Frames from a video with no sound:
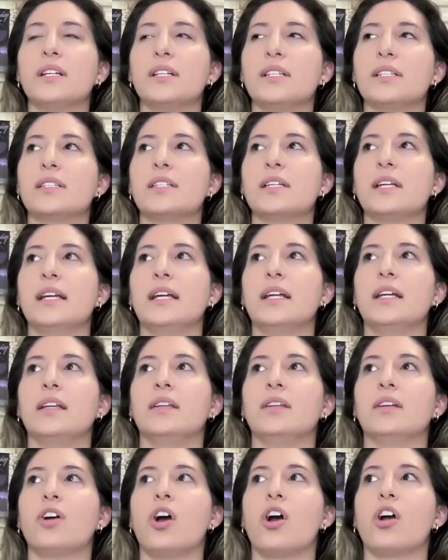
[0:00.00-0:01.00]
It's
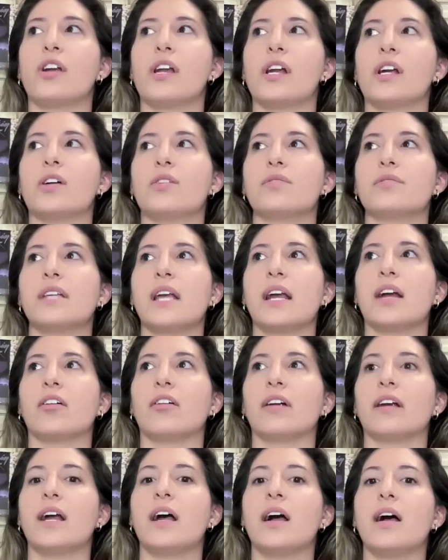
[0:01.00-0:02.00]
in the Carneros
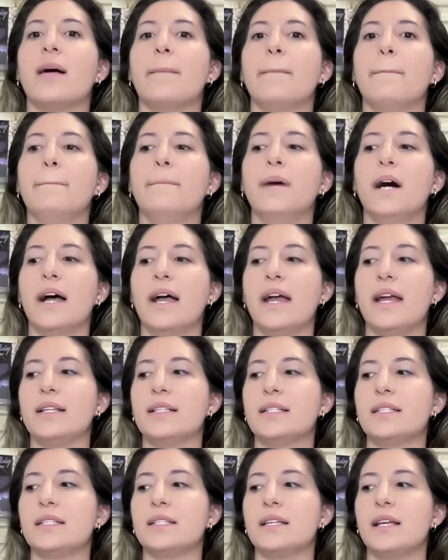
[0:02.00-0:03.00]
area,
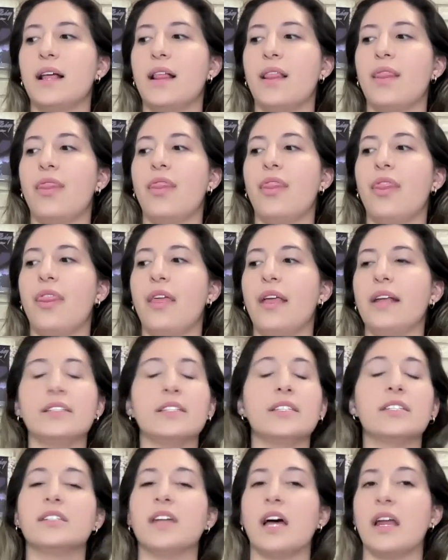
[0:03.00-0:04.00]
but
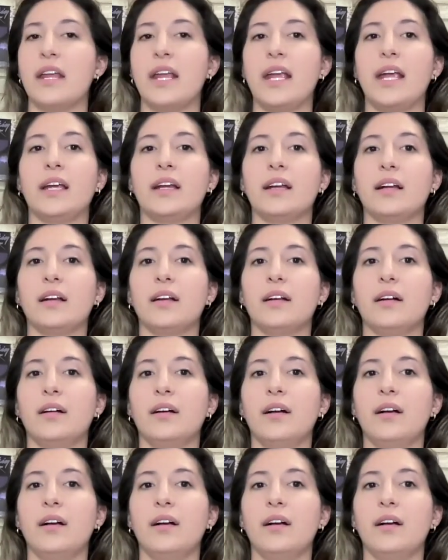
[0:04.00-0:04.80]
it's stunning.